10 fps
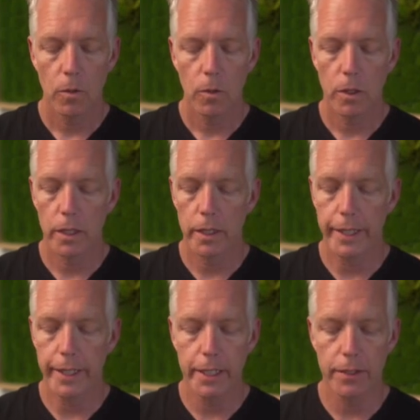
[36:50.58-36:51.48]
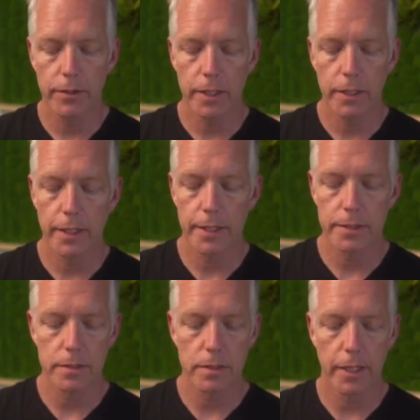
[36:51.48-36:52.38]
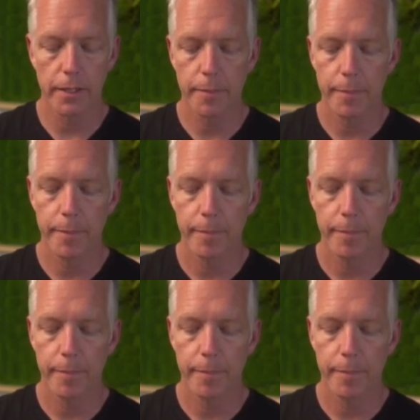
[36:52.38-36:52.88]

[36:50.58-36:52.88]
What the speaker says: Or anything that's like